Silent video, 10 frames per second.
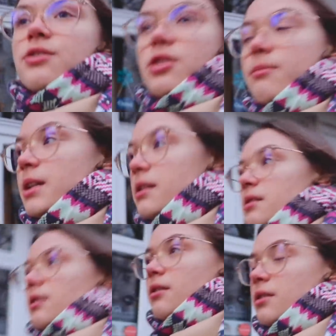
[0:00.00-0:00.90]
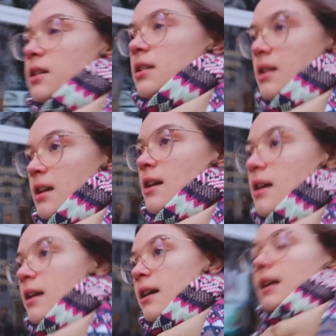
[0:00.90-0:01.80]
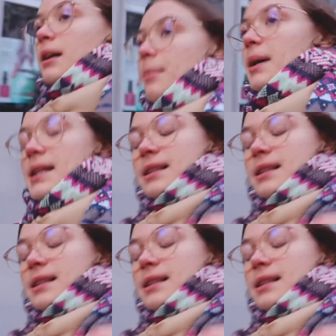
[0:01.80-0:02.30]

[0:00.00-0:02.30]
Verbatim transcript: in Germany, so yep. I